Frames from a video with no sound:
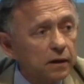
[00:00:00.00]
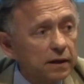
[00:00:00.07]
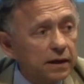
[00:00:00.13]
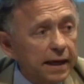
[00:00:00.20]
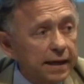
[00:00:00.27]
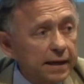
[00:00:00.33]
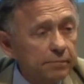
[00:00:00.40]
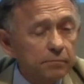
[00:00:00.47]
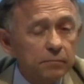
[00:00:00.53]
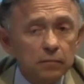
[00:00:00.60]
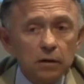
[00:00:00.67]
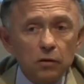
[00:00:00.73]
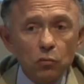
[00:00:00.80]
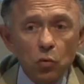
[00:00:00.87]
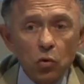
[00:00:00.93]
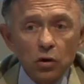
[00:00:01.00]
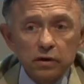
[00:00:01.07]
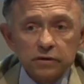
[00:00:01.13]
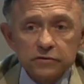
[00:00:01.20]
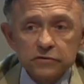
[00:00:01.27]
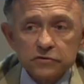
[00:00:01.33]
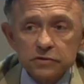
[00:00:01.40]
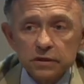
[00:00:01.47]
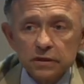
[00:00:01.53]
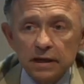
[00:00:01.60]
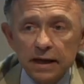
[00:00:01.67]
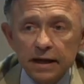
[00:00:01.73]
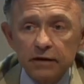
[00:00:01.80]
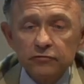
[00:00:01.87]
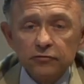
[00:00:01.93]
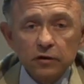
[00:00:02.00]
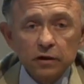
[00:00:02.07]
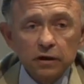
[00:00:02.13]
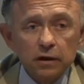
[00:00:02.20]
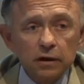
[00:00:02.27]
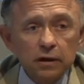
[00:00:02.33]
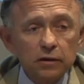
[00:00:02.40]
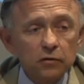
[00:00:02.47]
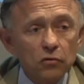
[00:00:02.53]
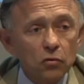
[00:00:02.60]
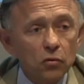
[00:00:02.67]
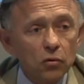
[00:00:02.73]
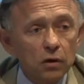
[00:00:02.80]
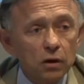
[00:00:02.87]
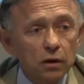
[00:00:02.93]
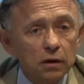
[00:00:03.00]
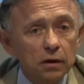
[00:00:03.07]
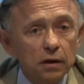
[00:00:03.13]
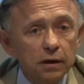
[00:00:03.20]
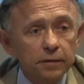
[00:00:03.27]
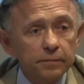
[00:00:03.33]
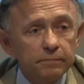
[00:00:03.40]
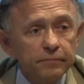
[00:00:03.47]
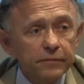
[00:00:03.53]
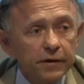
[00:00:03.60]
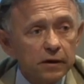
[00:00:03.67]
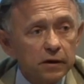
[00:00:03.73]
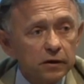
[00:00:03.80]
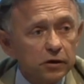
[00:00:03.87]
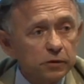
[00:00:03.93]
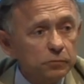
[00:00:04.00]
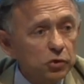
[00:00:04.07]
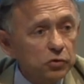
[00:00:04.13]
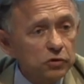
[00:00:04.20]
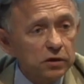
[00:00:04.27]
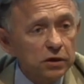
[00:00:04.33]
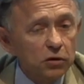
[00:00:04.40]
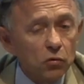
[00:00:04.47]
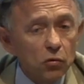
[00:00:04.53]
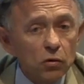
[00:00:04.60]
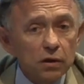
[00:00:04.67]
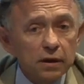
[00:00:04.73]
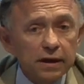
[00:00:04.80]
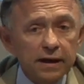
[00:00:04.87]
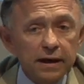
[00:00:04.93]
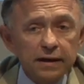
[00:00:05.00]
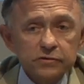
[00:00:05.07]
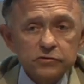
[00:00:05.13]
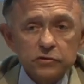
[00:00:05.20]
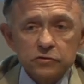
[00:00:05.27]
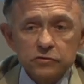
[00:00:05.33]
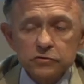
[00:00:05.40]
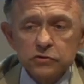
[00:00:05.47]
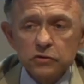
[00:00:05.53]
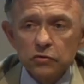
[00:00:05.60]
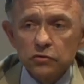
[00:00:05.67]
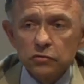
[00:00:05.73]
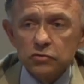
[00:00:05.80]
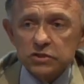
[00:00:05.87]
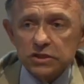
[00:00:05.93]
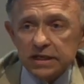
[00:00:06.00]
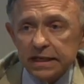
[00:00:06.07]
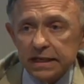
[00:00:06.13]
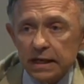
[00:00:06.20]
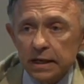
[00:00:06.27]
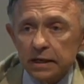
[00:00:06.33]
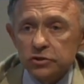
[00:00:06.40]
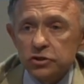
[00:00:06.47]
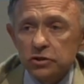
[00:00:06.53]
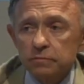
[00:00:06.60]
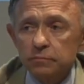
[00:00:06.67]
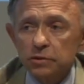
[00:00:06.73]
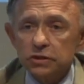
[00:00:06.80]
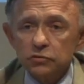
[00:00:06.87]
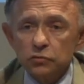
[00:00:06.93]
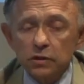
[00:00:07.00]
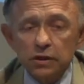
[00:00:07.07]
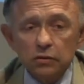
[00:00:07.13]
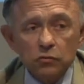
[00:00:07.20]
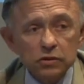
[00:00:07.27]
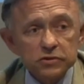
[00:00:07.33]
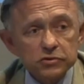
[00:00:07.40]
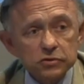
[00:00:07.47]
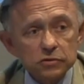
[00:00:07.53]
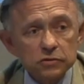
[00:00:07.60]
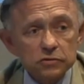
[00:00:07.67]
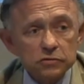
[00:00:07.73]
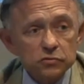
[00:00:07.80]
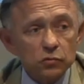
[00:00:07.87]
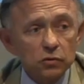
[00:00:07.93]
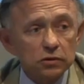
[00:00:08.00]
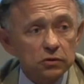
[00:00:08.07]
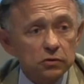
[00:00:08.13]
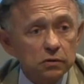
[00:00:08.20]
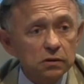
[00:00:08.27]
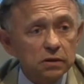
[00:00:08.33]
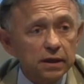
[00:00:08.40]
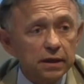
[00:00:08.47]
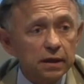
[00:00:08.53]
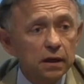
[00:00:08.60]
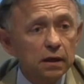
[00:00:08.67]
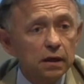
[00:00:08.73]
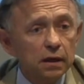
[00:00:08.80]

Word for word: game wardens in Africa or um, community organizers. So there was a connection between what students were learning